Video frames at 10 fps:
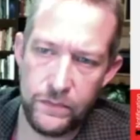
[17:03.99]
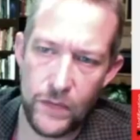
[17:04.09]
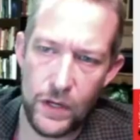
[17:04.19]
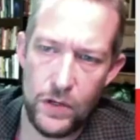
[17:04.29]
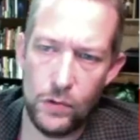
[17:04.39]

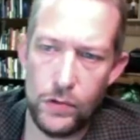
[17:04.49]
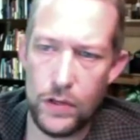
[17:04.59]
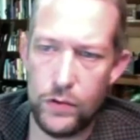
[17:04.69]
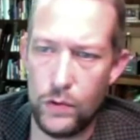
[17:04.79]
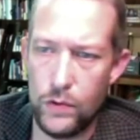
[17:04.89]
You'll
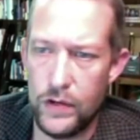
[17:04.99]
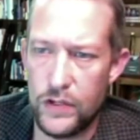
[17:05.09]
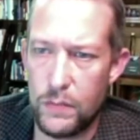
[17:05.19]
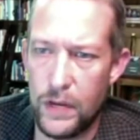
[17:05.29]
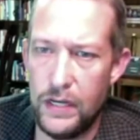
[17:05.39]
get through
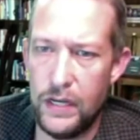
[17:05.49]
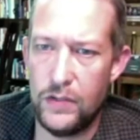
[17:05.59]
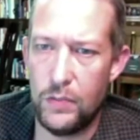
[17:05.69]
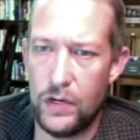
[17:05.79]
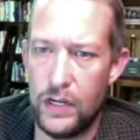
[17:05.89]
this. My
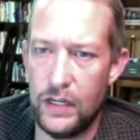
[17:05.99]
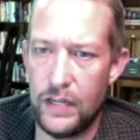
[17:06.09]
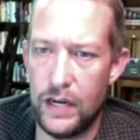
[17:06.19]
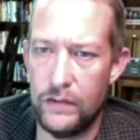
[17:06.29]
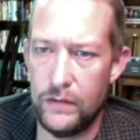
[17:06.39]
kids were
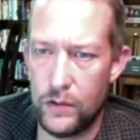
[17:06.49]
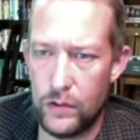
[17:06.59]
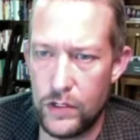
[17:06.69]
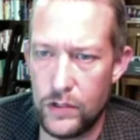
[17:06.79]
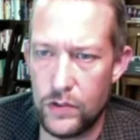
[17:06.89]
kicked out of the
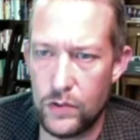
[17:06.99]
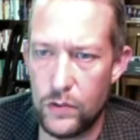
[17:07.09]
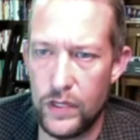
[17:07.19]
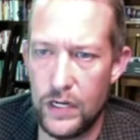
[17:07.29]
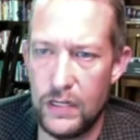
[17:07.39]
Christian
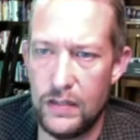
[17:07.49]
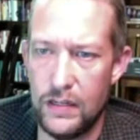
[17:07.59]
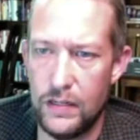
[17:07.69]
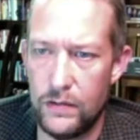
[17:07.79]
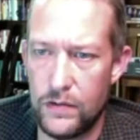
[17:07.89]
school they had
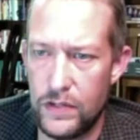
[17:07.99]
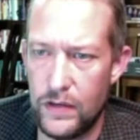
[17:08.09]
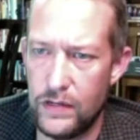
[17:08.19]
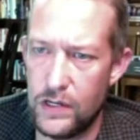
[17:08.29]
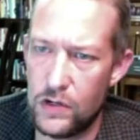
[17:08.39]
attended for
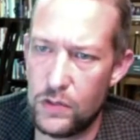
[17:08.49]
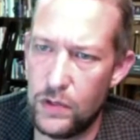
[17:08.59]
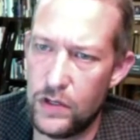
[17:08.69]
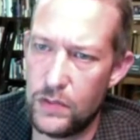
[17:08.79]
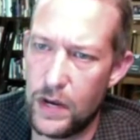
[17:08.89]
7 years
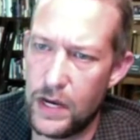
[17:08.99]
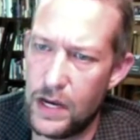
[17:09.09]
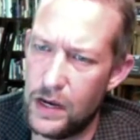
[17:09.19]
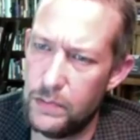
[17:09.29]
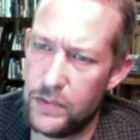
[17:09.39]
because my
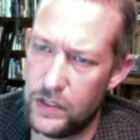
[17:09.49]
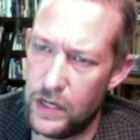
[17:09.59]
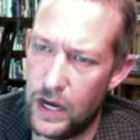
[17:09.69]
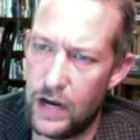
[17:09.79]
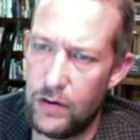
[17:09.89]
hubs
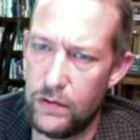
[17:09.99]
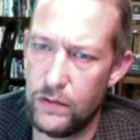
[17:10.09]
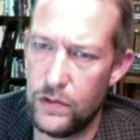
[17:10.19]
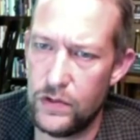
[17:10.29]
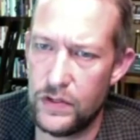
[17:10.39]
and I
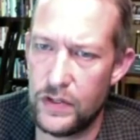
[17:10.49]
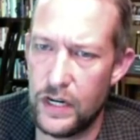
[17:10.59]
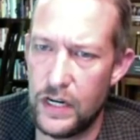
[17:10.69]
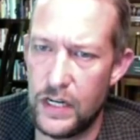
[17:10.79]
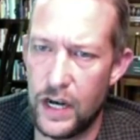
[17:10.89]
refused to
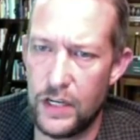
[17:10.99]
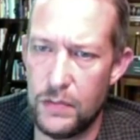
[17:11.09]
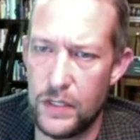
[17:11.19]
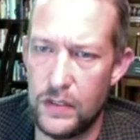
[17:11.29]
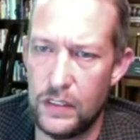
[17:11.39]
sign a
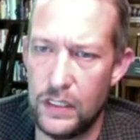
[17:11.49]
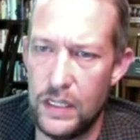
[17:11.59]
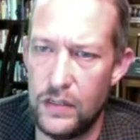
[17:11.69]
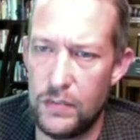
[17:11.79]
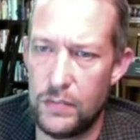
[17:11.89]
document that
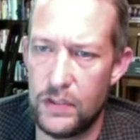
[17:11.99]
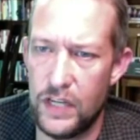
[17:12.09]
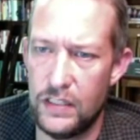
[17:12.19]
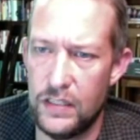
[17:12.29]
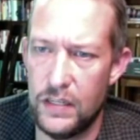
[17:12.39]
legally
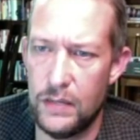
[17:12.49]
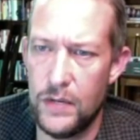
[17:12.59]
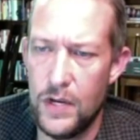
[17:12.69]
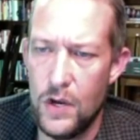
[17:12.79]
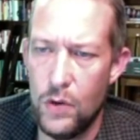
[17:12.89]
protected them
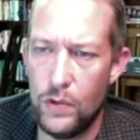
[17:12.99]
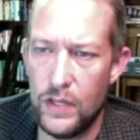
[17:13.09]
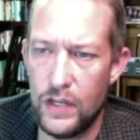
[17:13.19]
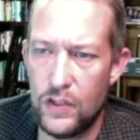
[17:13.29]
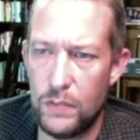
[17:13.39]
when
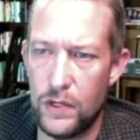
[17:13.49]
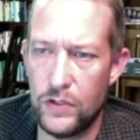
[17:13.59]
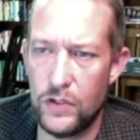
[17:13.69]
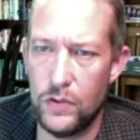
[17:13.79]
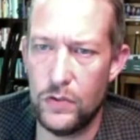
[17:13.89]
they
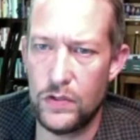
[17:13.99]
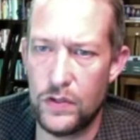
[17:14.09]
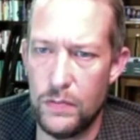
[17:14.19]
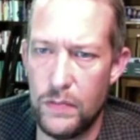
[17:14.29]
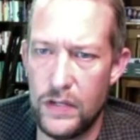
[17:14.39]
expelled students
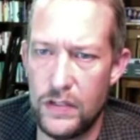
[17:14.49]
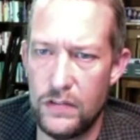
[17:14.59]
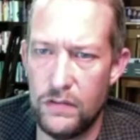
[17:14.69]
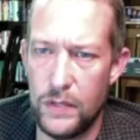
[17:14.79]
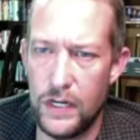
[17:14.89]
on the
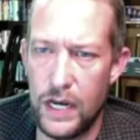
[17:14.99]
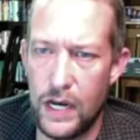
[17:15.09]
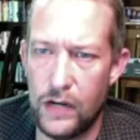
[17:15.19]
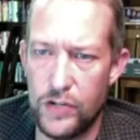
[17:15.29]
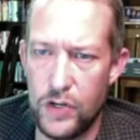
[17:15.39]
basis of being
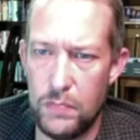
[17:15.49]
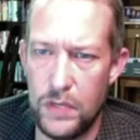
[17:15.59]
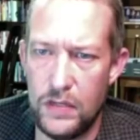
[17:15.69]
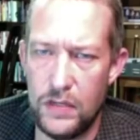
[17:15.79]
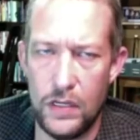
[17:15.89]

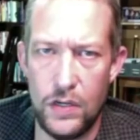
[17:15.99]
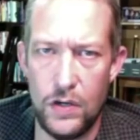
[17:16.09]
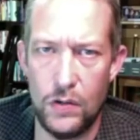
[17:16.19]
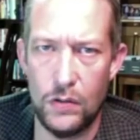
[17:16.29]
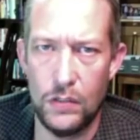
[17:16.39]

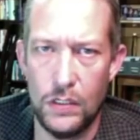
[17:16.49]
LGBTQ.